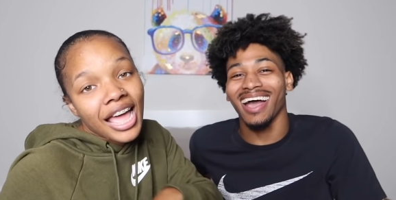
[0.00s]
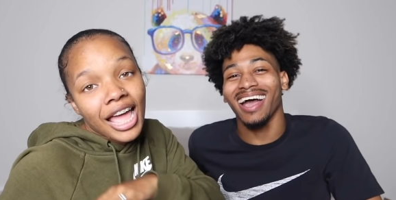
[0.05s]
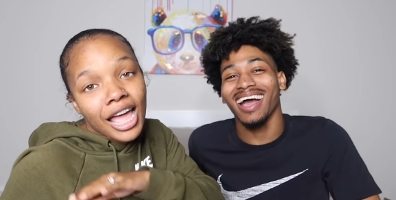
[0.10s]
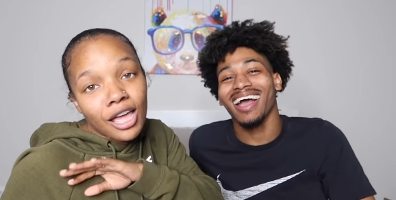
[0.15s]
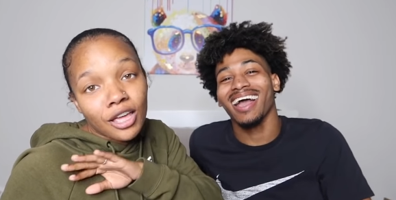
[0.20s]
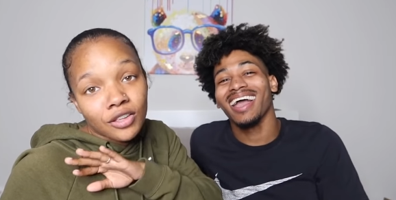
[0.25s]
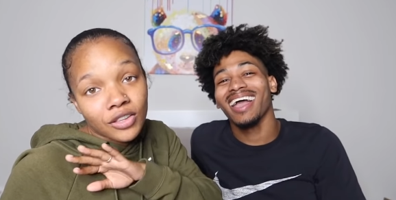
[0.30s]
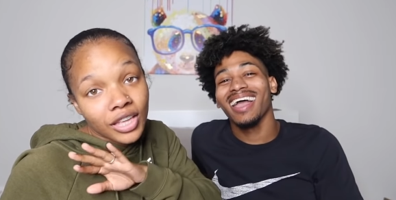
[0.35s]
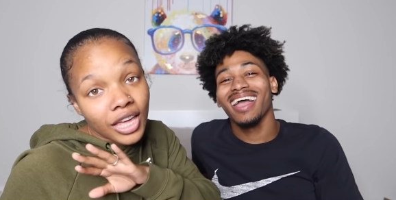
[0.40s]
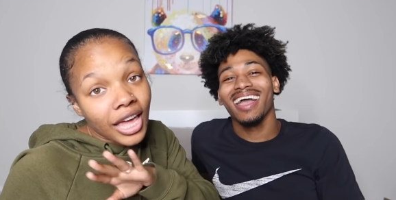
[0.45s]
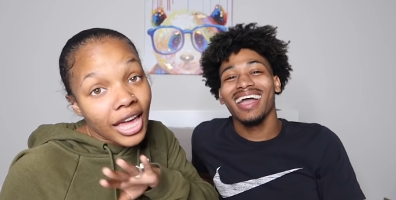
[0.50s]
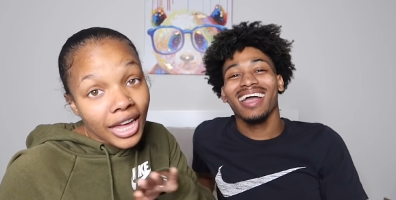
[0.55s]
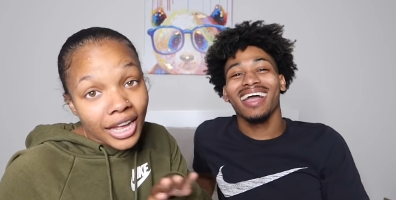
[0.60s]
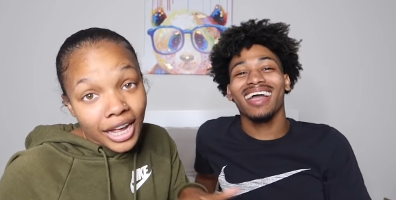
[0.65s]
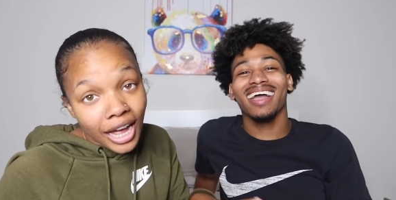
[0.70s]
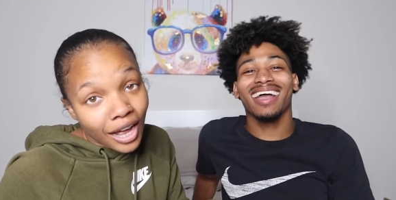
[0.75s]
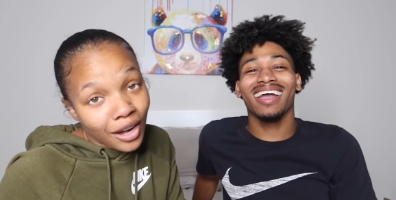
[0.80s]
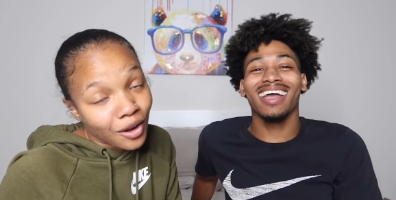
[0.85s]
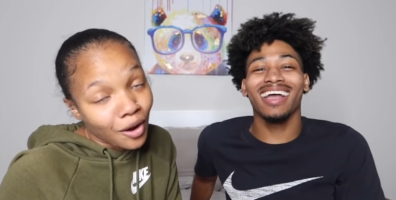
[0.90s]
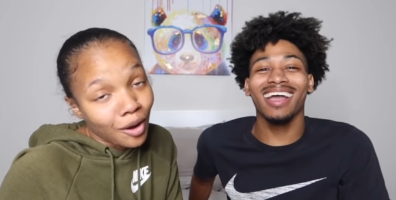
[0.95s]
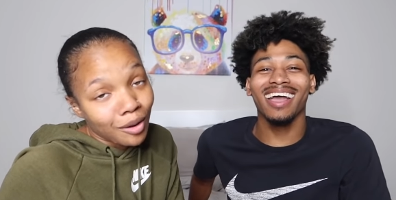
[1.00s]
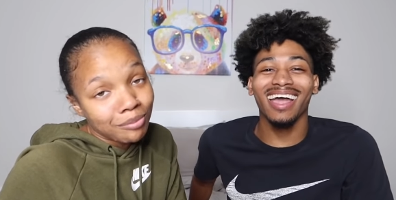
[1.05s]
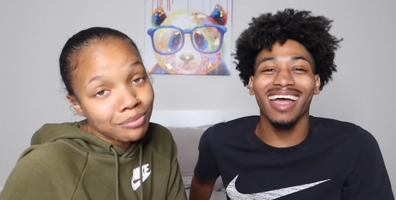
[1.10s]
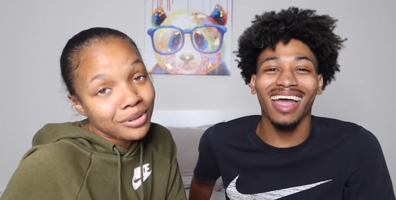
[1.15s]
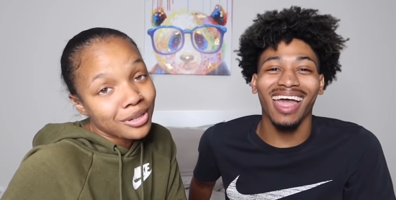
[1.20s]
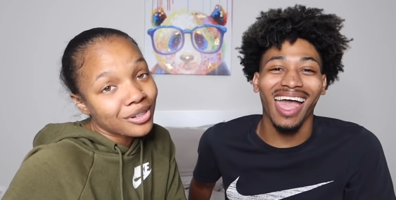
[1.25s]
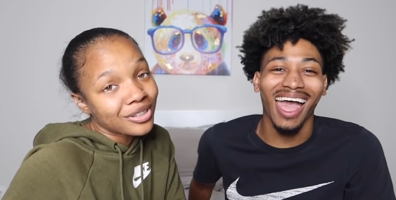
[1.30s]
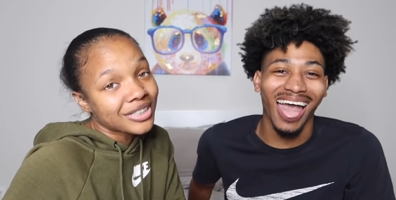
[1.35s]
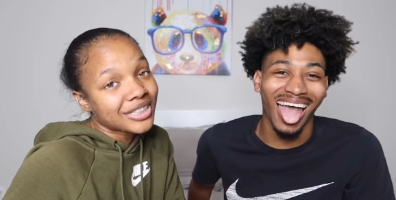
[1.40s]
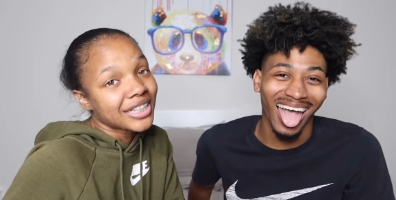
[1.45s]
Speaker 1: if you ain't got no
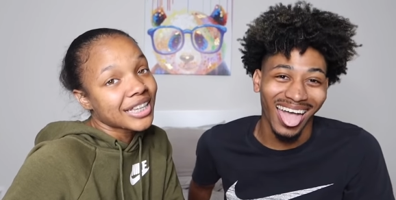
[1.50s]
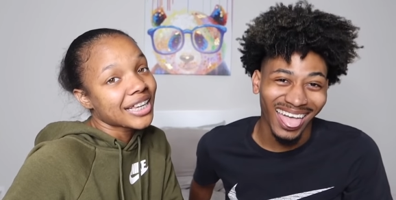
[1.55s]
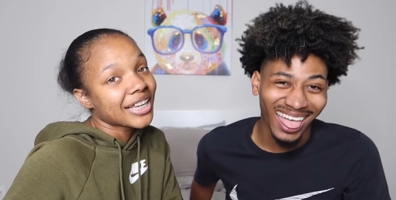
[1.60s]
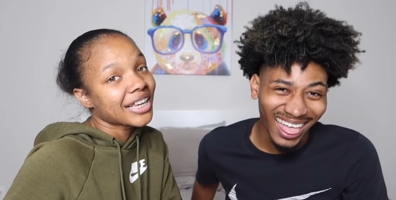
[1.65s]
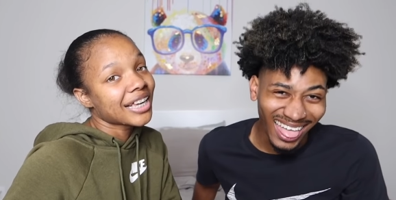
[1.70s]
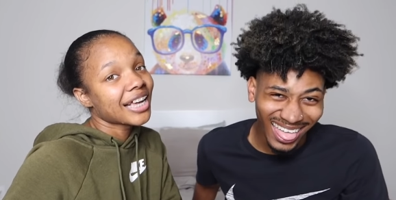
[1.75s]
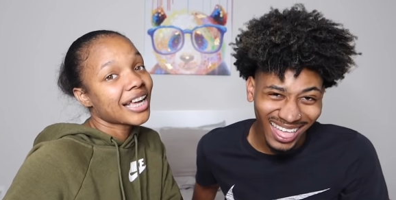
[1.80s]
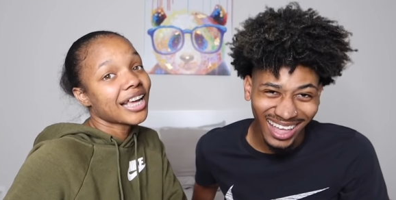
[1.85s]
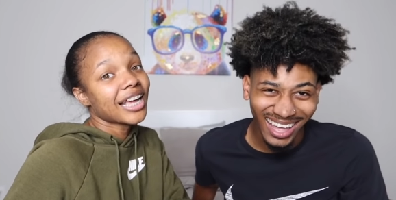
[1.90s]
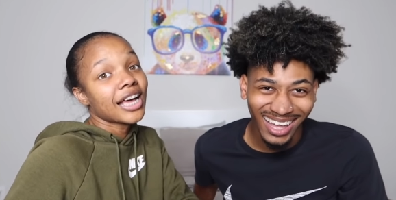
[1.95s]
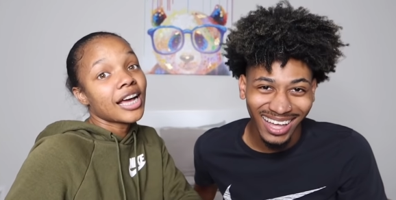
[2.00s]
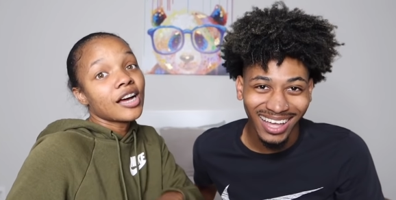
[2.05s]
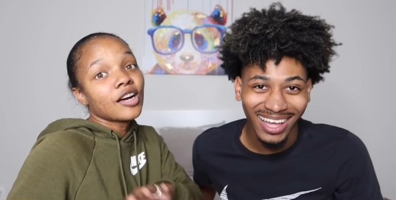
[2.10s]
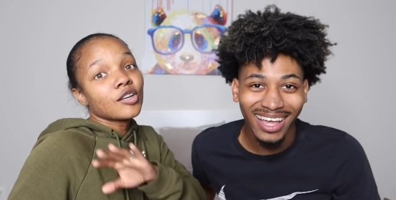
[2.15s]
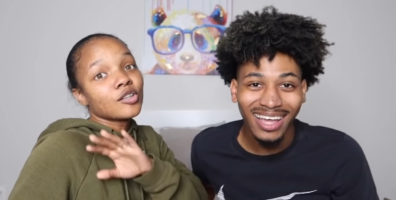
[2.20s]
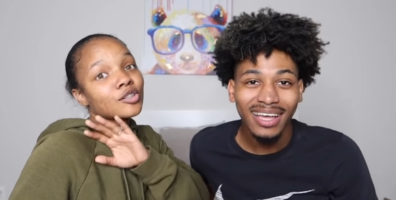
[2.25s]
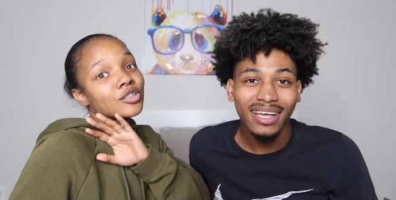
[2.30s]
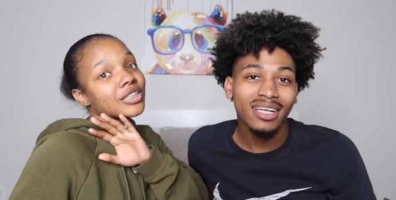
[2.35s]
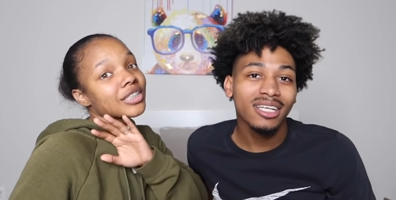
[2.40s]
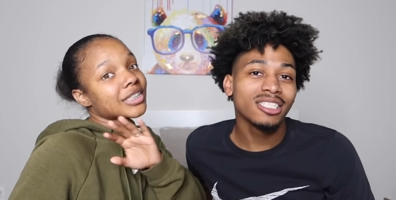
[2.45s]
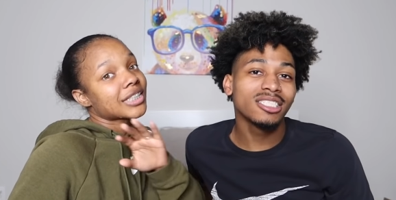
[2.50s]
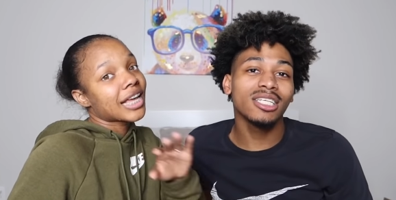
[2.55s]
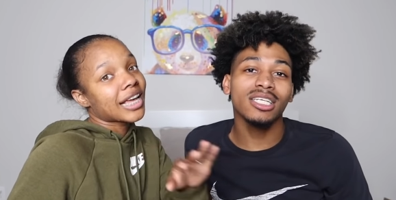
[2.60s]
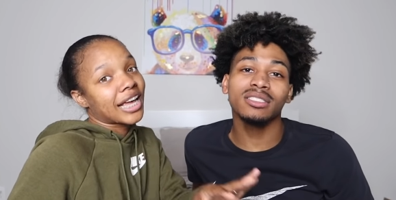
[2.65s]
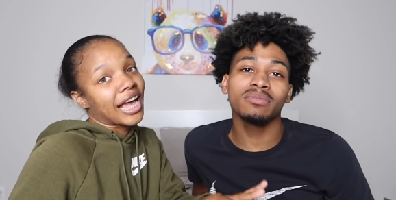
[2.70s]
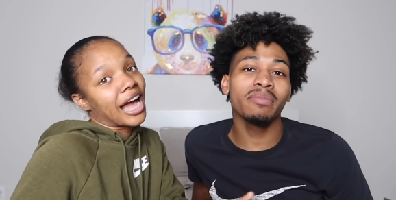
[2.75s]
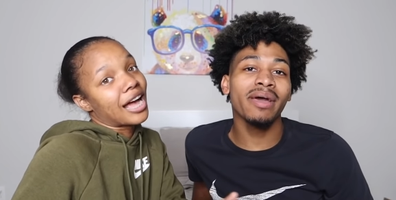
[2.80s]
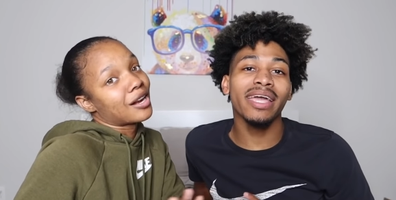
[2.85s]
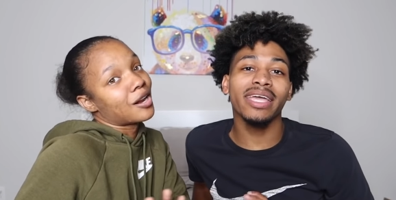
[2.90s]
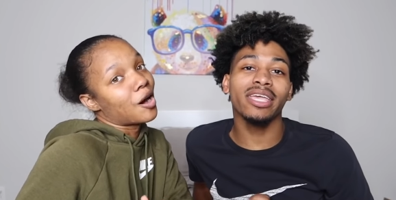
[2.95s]
music, we just
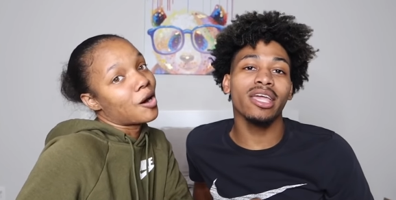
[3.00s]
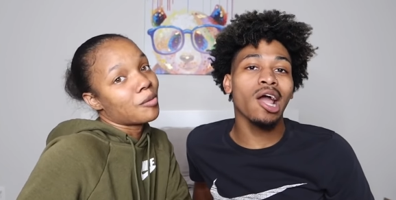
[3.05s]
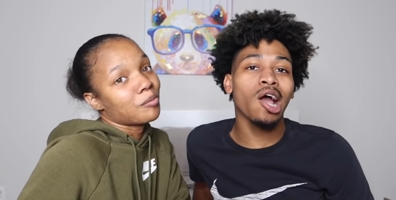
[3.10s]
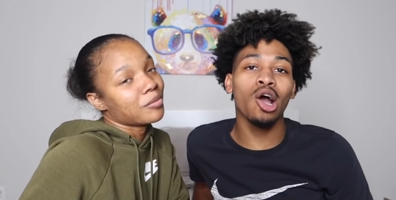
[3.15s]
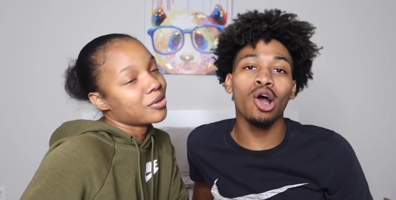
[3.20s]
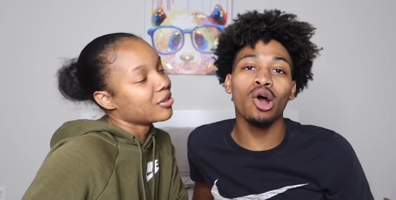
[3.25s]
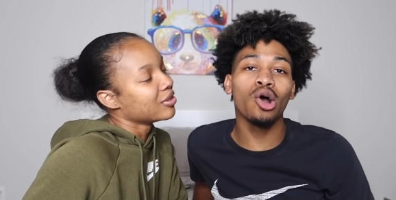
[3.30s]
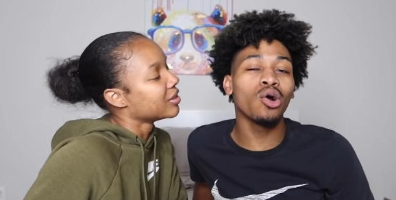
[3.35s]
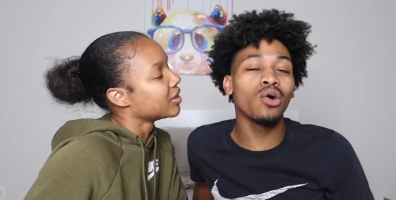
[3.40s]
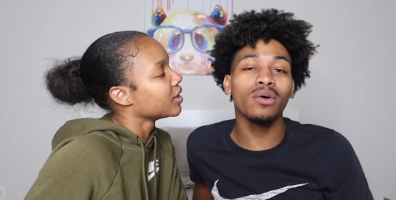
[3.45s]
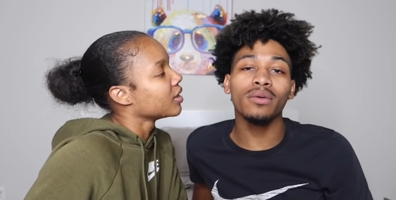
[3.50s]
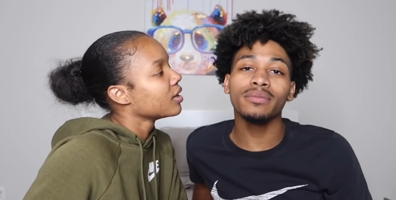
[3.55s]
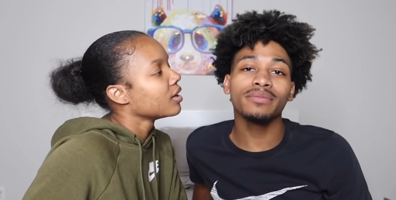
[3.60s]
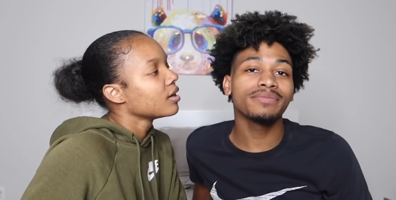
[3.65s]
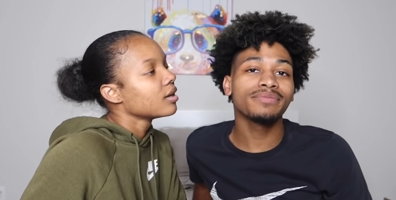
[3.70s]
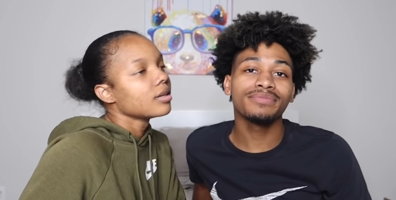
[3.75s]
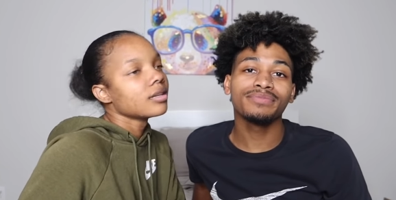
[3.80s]
ain't just got no music.